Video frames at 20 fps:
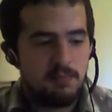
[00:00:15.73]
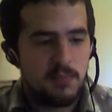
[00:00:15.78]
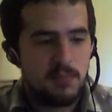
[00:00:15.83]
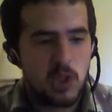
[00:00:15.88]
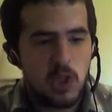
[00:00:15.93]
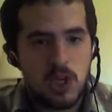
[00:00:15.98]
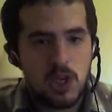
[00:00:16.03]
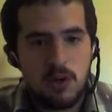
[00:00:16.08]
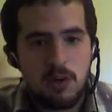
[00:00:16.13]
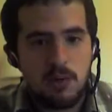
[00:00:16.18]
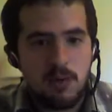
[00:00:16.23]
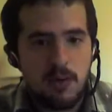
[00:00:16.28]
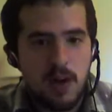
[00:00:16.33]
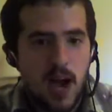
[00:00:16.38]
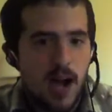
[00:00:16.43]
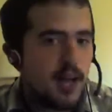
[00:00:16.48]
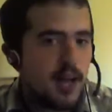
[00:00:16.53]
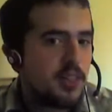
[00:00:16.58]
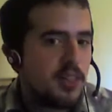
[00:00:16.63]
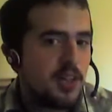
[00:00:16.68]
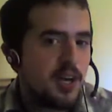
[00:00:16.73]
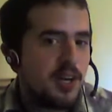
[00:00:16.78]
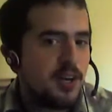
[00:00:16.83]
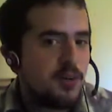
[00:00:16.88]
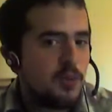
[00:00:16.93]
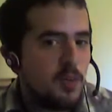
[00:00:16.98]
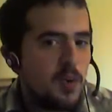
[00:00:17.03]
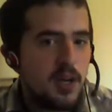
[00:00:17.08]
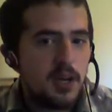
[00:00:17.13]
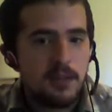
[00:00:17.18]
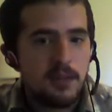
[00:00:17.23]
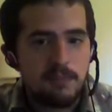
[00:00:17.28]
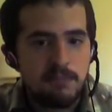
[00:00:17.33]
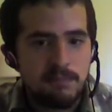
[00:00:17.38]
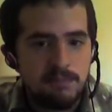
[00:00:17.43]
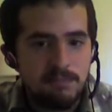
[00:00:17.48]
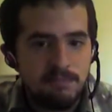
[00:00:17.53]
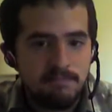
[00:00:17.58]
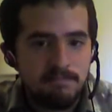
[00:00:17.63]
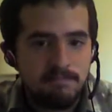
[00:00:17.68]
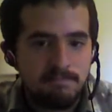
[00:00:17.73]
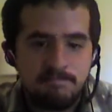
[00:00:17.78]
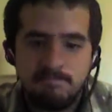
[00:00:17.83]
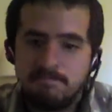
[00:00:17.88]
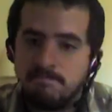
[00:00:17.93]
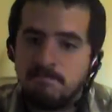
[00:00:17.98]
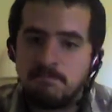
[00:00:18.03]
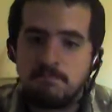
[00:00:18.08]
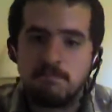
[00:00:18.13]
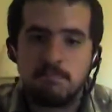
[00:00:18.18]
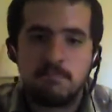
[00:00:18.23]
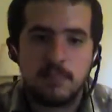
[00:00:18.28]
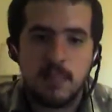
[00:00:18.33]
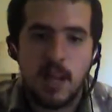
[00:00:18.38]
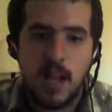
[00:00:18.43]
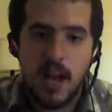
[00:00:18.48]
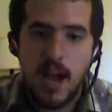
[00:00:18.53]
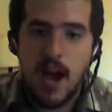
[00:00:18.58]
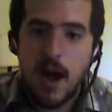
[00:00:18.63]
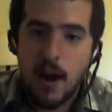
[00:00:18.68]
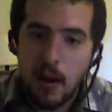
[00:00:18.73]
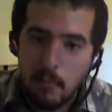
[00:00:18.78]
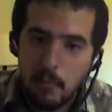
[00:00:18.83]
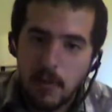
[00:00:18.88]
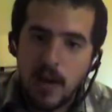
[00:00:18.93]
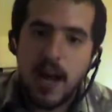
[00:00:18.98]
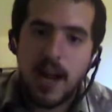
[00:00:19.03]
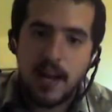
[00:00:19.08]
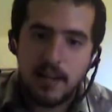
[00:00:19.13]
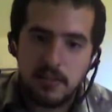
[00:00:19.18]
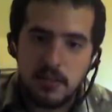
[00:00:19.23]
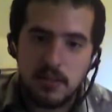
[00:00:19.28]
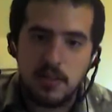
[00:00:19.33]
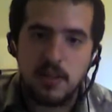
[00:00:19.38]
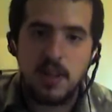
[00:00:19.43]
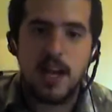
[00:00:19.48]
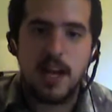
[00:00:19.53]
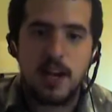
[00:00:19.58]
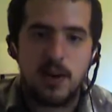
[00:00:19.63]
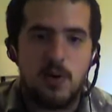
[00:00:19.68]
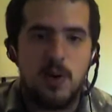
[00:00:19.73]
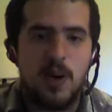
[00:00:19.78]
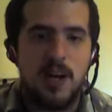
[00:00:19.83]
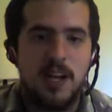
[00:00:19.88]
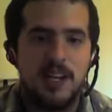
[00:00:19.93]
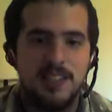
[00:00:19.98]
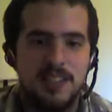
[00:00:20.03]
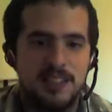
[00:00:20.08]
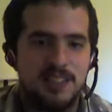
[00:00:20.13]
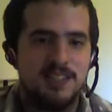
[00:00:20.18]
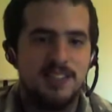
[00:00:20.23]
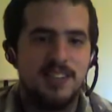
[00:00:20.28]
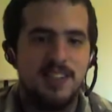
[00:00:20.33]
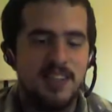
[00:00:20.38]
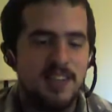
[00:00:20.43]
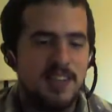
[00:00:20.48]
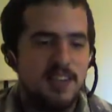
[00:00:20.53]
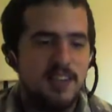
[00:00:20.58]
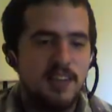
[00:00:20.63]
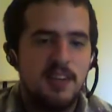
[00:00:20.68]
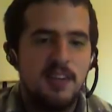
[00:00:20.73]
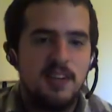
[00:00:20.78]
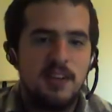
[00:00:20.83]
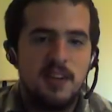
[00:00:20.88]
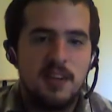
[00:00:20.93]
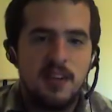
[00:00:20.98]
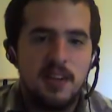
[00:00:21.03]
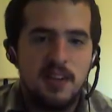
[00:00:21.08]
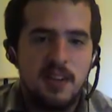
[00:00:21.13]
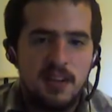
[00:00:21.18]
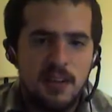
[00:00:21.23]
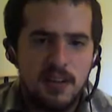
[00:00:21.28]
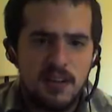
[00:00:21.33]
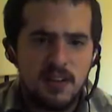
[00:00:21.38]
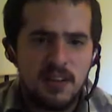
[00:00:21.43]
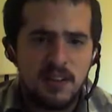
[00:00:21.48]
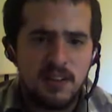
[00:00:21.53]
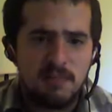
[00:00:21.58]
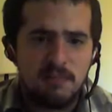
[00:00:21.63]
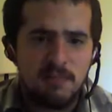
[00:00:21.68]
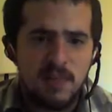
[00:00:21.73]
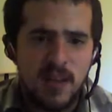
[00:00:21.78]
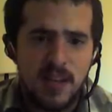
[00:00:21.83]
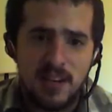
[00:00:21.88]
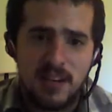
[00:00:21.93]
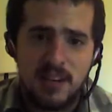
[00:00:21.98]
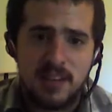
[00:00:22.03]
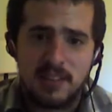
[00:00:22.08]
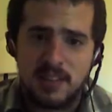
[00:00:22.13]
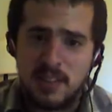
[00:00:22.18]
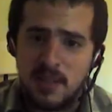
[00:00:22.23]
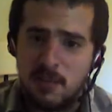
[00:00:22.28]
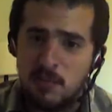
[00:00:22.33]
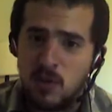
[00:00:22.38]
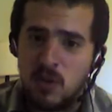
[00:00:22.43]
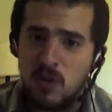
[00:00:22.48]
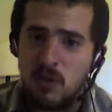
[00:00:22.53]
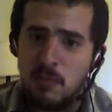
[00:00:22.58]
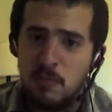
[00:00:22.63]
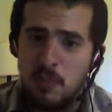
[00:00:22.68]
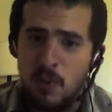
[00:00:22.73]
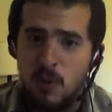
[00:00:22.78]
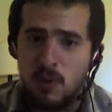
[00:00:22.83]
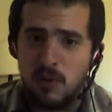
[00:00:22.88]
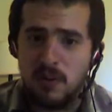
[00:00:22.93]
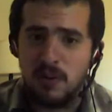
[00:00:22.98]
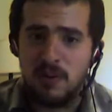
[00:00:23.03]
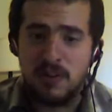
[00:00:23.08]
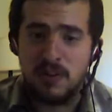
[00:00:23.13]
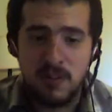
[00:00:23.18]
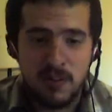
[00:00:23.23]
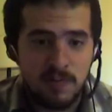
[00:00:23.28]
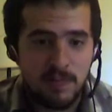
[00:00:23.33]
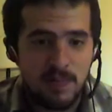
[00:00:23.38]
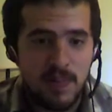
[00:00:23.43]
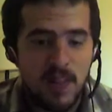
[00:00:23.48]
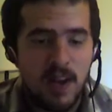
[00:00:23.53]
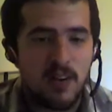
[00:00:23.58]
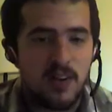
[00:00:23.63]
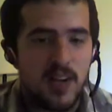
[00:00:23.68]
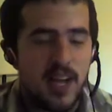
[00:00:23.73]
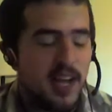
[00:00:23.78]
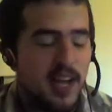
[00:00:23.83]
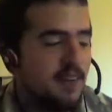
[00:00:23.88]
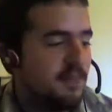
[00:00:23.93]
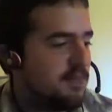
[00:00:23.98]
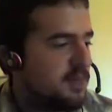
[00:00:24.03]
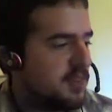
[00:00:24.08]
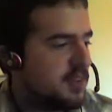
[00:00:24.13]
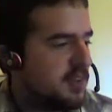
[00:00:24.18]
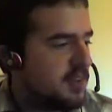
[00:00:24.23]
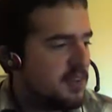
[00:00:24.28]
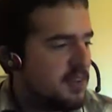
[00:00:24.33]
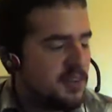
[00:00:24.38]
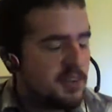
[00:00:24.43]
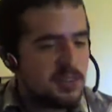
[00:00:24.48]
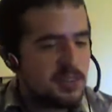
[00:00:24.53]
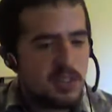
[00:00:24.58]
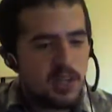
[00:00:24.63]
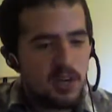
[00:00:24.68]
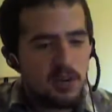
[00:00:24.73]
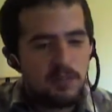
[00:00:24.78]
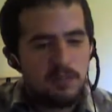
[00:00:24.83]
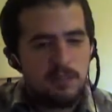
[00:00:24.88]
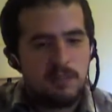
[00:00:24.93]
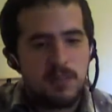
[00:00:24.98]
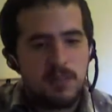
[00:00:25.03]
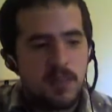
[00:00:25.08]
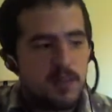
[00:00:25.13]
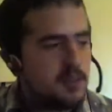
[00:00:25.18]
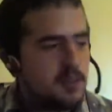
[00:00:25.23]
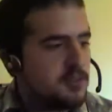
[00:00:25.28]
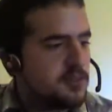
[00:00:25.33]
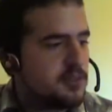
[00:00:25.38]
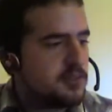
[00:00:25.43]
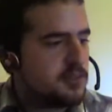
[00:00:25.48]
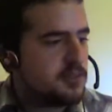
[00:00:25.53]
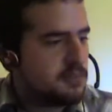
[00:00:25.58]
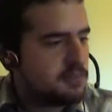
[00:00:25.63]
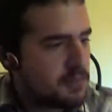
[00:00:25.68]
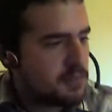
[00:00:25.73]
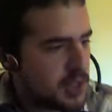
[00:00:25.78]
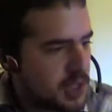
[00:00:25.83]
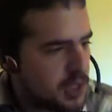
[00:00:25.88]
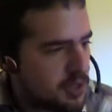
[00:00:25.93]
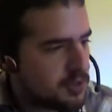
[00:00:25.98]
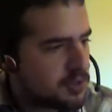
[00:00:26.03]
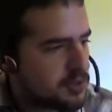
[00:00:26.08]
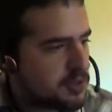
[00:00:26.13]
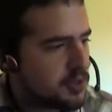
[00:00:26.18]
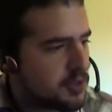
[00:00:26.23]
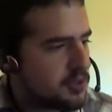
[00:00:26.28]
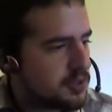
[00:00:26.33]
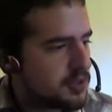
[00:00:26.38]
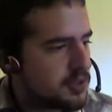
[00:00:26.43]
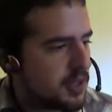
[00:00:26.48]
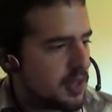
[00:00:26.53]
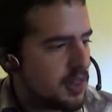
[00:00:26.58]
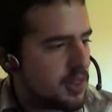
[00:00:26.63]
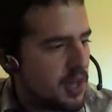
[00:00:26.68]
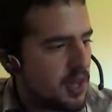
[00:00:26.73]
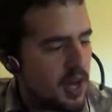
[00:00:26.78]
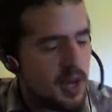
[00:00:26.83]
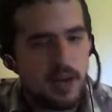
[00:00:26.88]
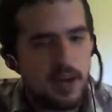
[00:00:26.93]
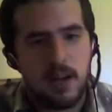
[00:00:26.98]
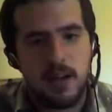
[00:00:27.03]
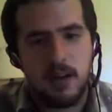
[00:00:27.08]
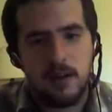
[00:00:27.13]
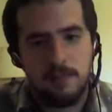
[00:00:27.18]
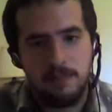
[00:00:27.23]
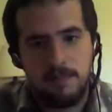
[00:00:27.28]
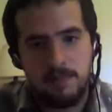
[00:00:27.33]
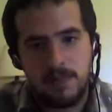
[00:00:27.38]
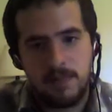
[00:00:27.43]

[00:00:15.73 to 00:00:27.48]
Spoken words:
So I thought, well, I'm going to answer that question, mainly because I'm really bored. Okay, so there's two schools of thought here.